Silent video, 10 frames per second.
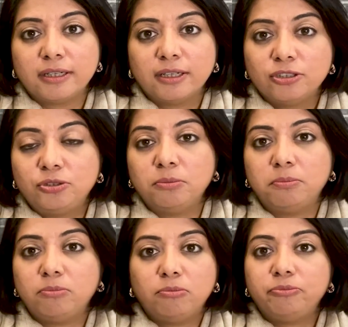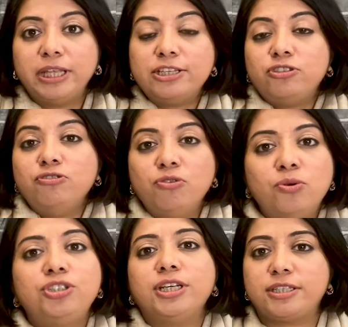So there's
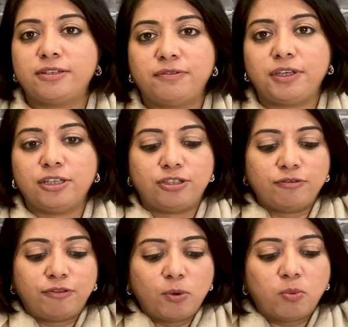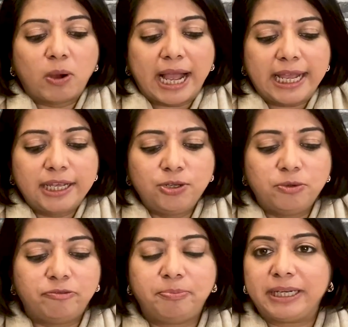no justification for why you
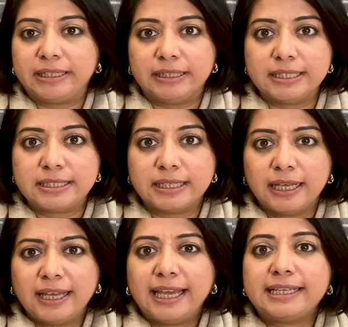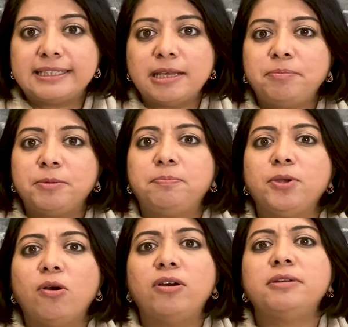have picked this except
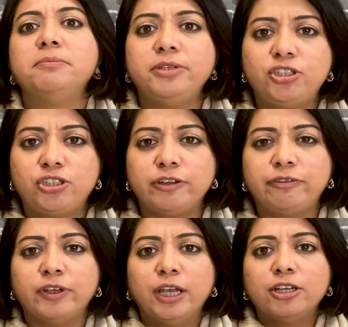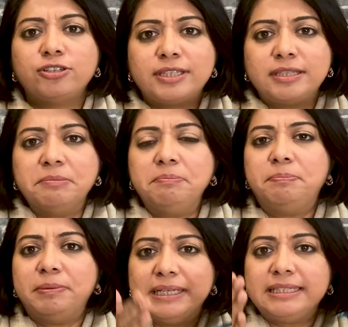pure mischief to
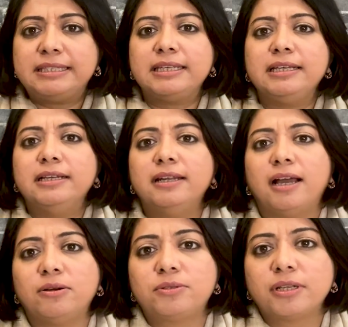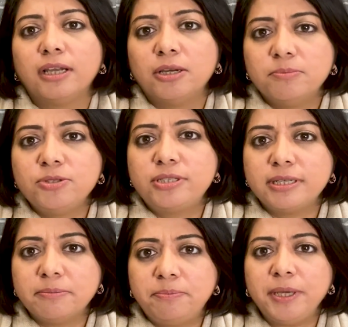simply single out
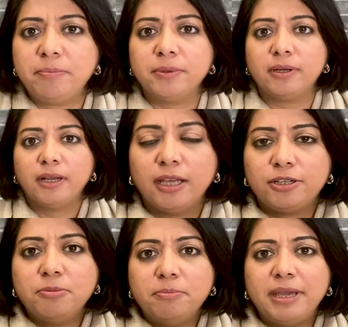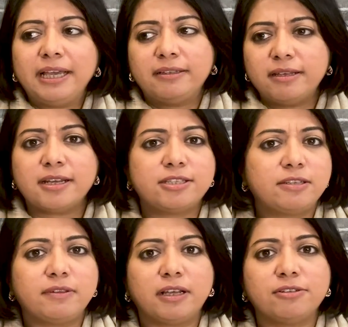Muslim people, to make the rest
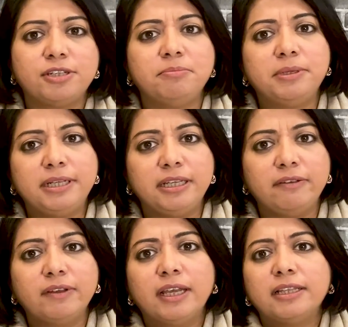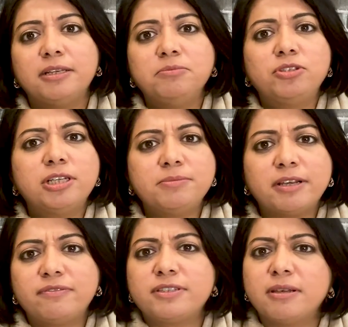of the country believe that Muslims are
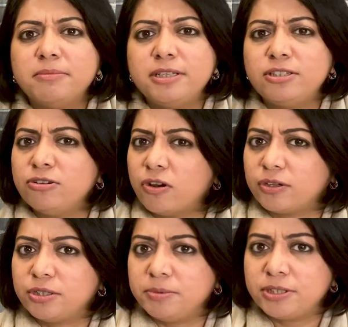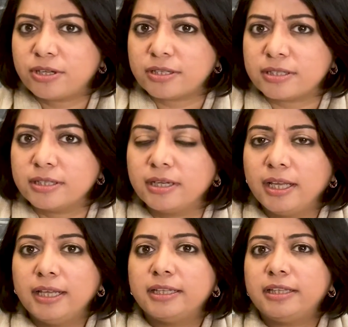for some reason not to be trusted,
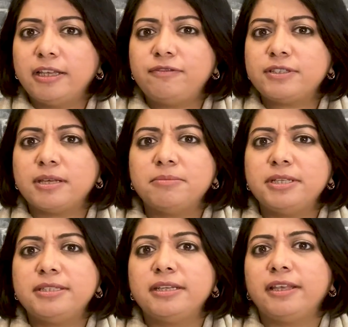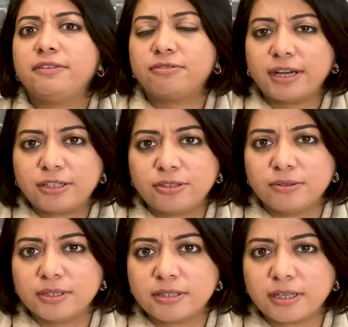that they're for some reason a threat to
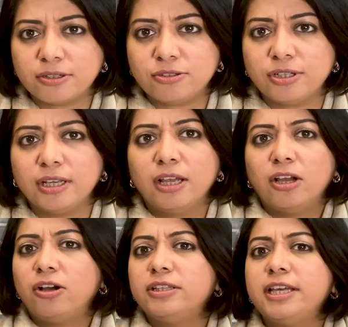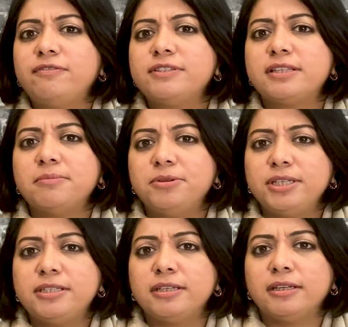this country, or they're for some
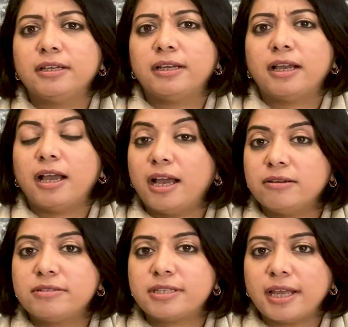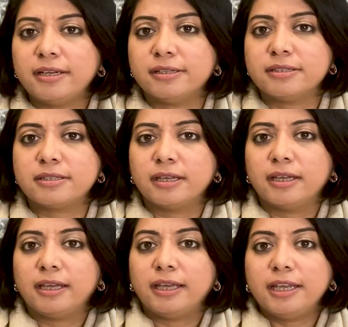reason outsiders.
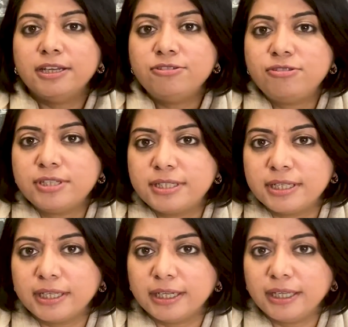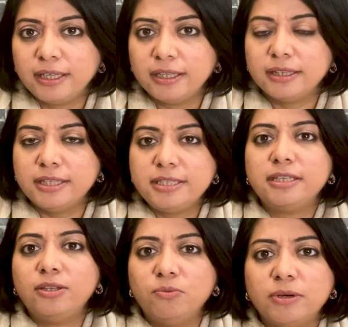Interestingly, these are
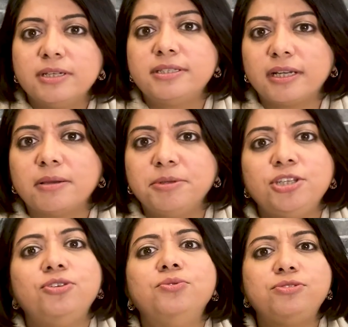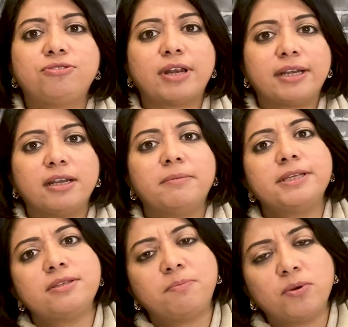the words that are being used right now by
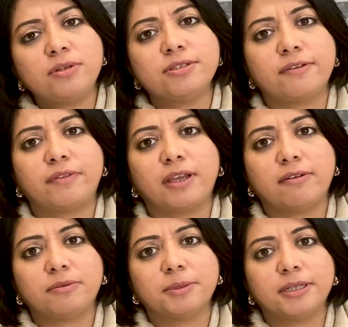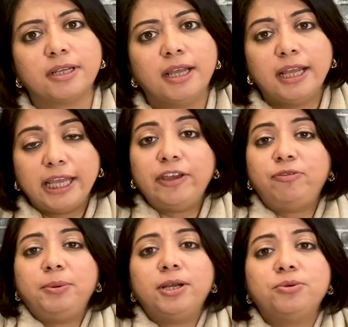supporters of the government. If
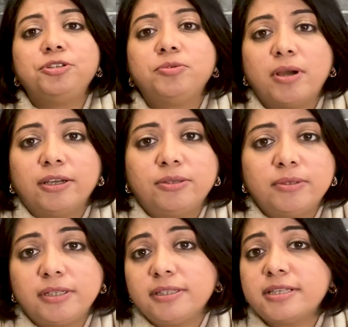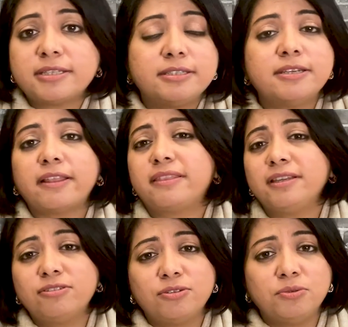we are going to argue that this has
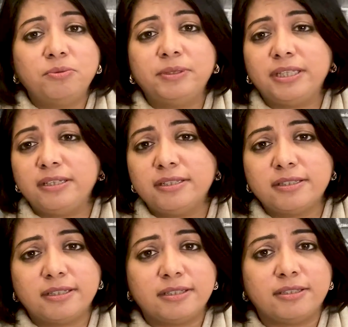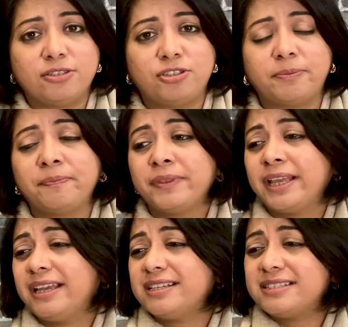nothing to do with Indian citizenship,
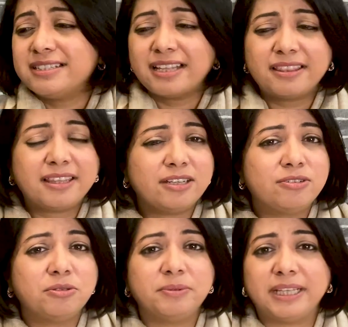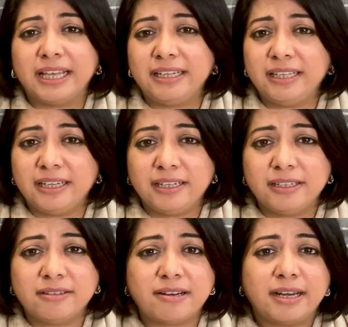it has nothing to do with any
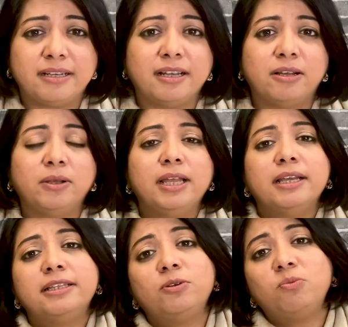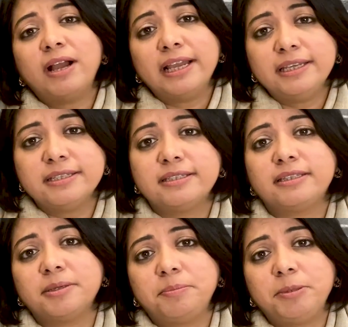Indian right now, then why is it
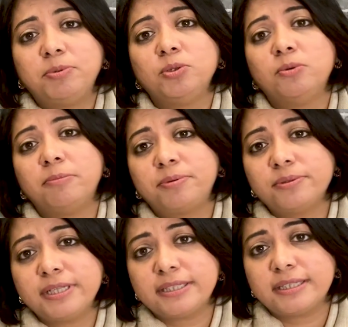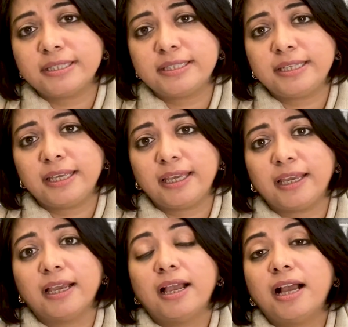that people who are protesting
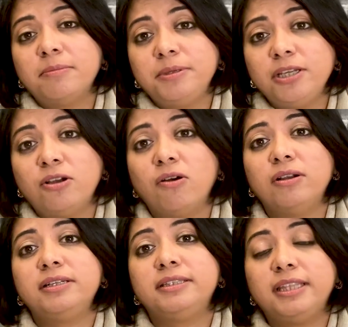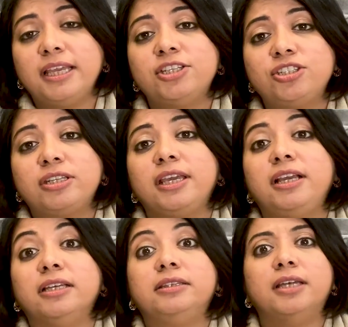CAA are being called Desh ke
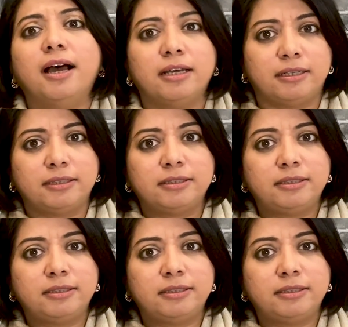Gaddar?